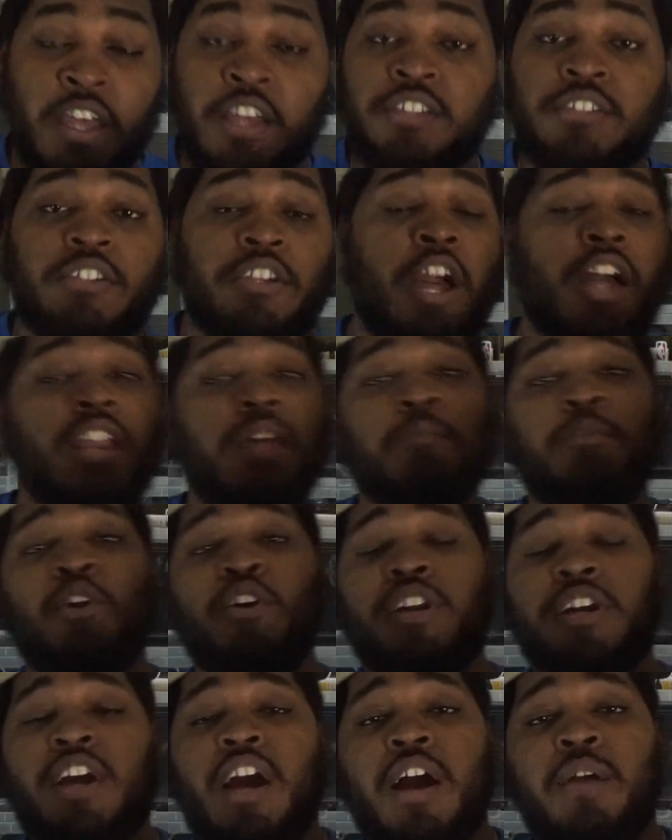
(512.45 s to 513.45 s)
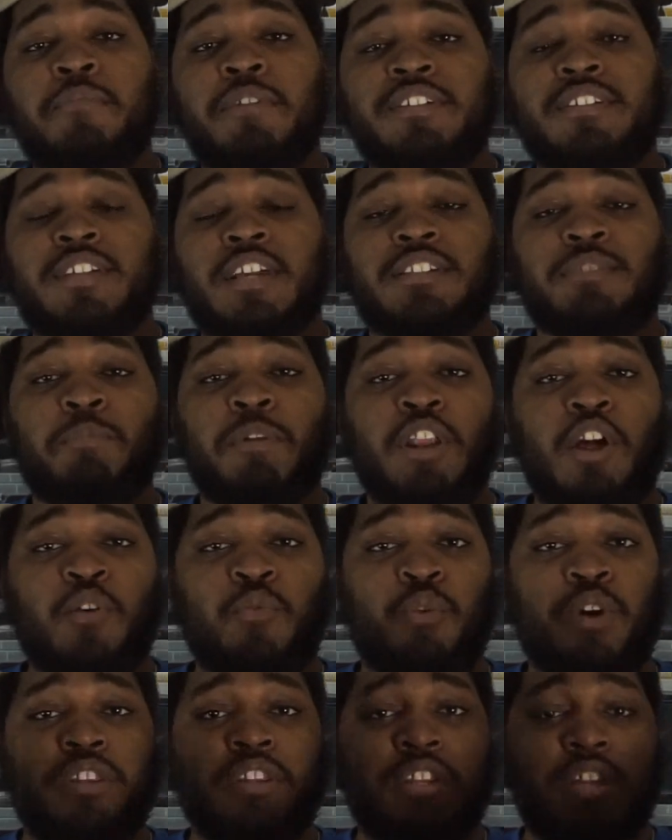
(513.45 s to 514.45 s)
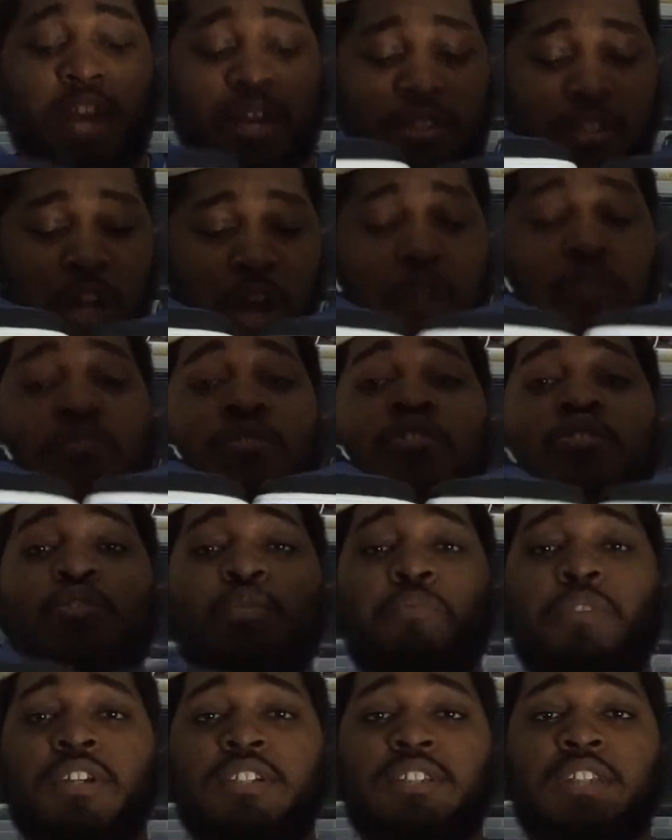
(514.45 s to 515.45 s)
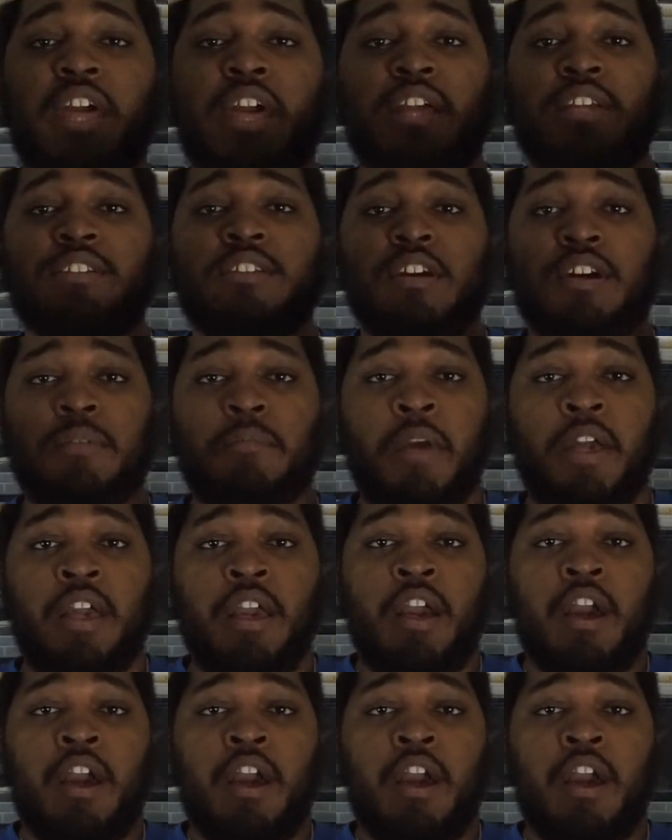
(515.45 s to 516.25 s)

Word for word: So y'all let me know in the comment section below whether or not y'all going to scoop these things up.